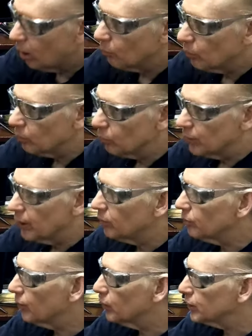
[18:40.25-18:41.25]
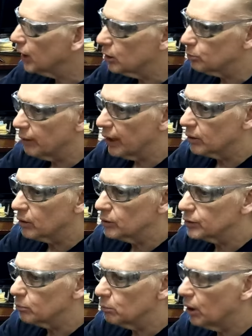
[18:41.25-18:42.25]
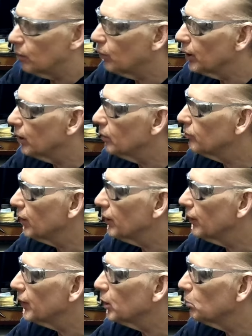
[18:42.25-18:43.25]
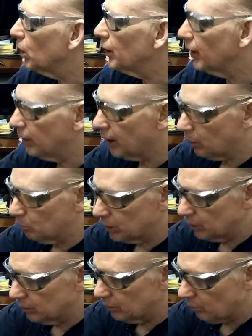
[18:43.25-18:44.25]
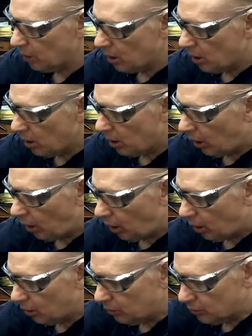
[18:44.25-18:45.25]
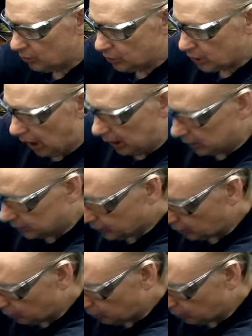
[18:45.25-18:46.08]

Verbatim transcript: uh, when, when they first, I was mad because they bought, when I found out they bought out IBM because they're a Chinese